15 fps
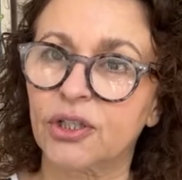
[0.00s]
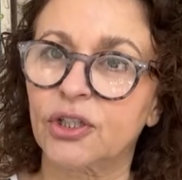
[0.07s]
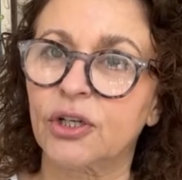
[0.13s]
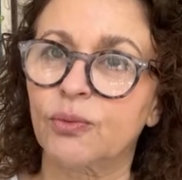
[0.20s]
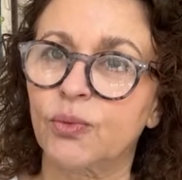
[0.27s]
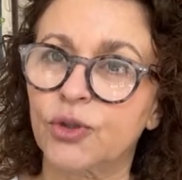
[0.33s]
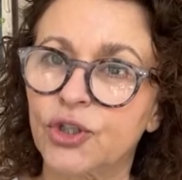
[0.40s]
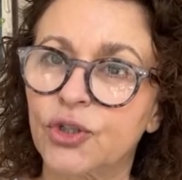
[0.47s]
you
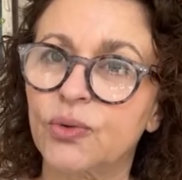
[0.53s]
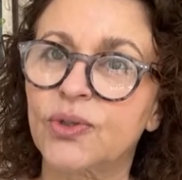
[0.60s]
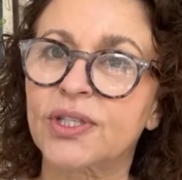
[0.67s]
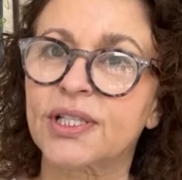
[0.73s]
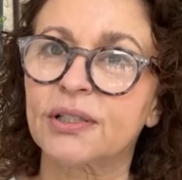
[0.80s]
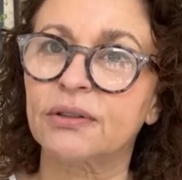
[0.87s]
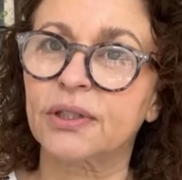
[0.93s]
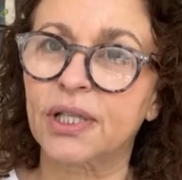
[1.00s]
know, would you
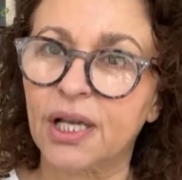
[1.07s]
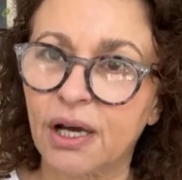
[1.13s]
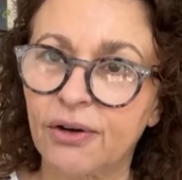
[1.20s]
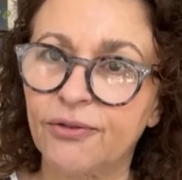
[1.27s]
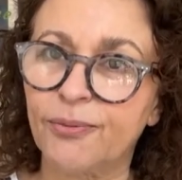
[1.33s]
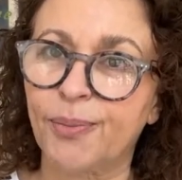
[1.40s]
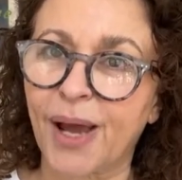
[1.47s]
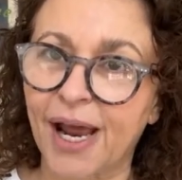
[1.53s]
still
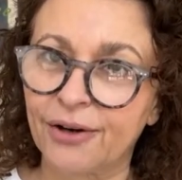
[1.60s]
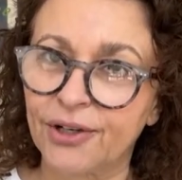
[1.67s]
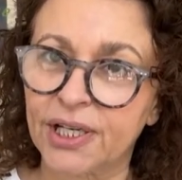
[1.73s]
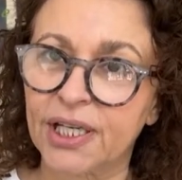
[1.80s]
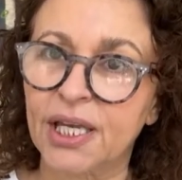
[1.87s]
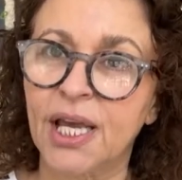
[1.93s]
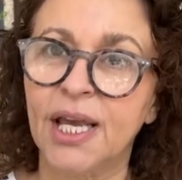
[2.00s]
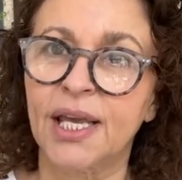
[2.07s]
love
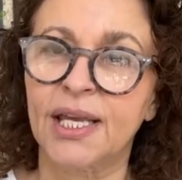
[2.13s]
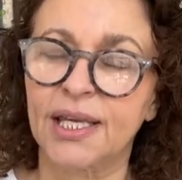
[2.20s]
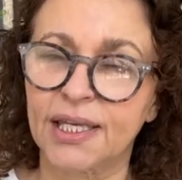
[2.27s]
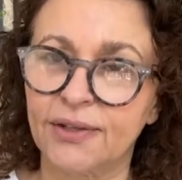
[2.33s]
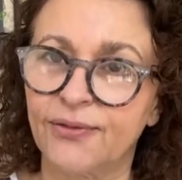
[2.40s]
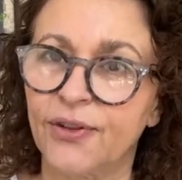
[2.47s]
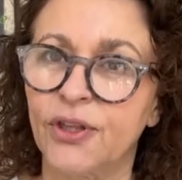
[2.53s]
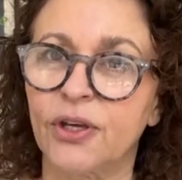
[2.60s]
Barry,
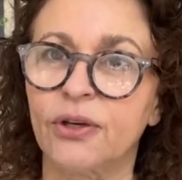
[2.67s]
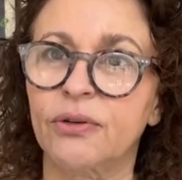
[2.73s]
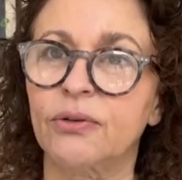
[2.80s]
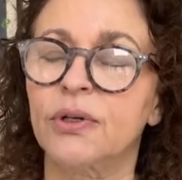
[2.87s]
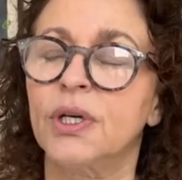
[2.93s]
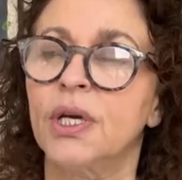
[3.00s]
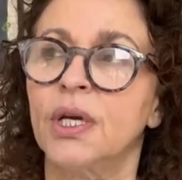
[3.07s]
even though